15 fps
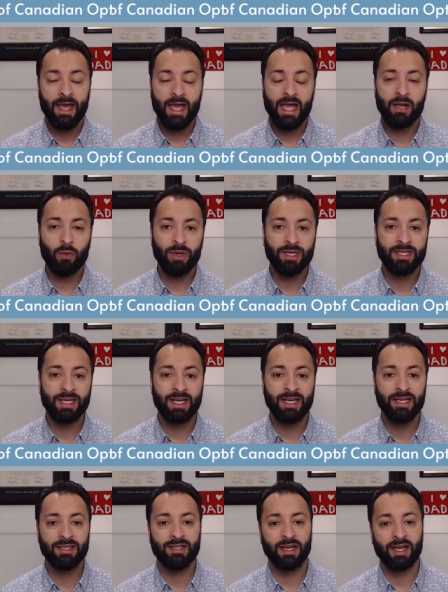Aequus
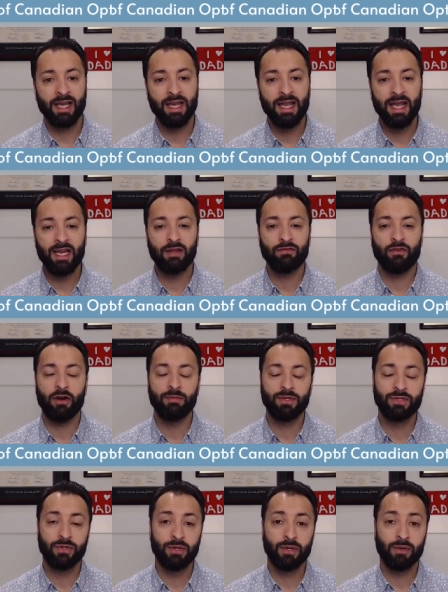is a Canadian
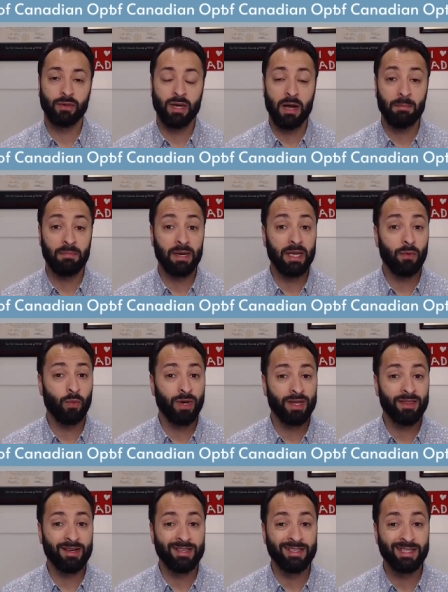pharmaceutical company with
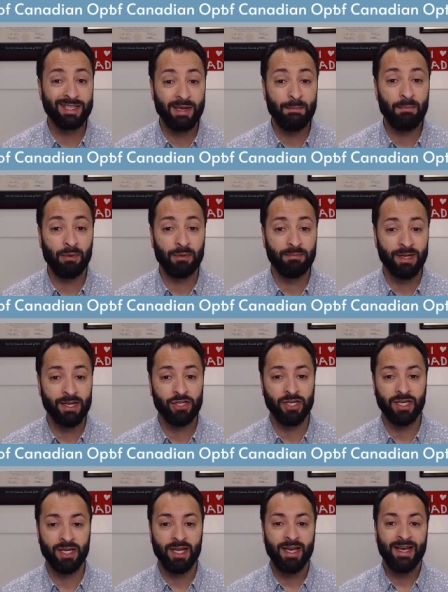a simple
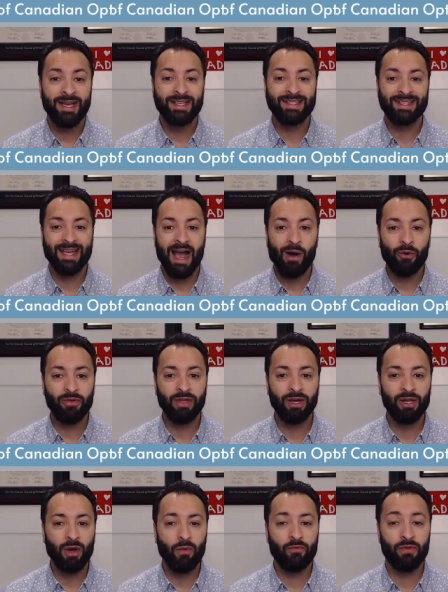mission: scour the
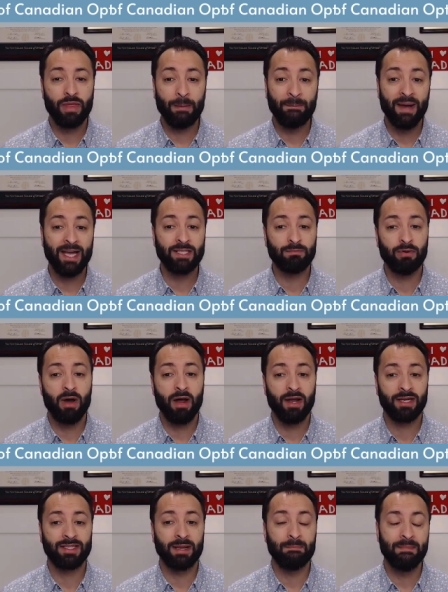globe for the best
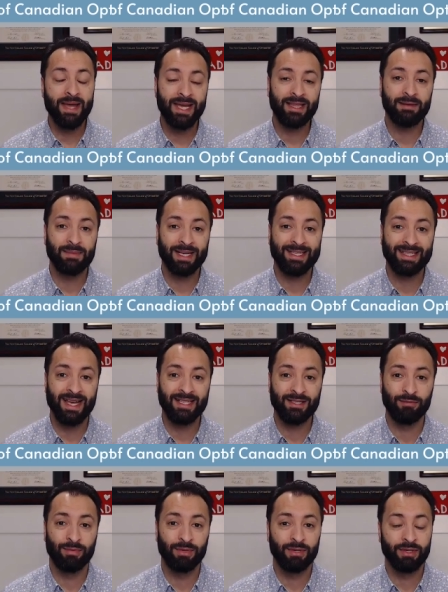products and make them
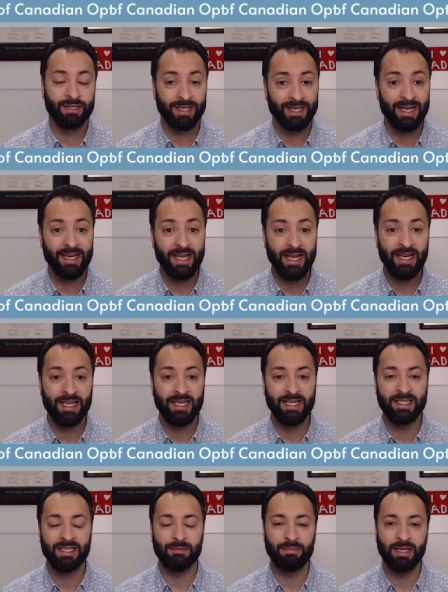accessible to Canadian
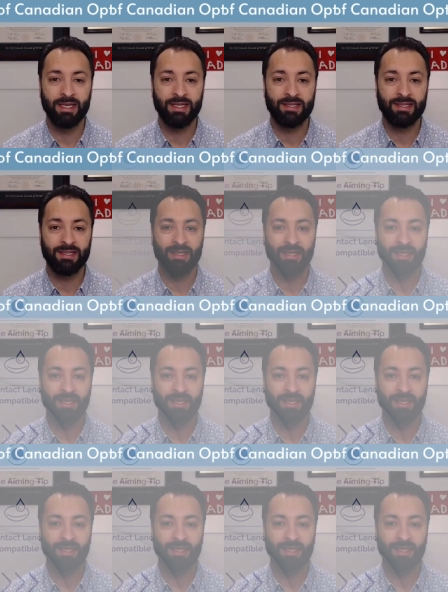ECPs.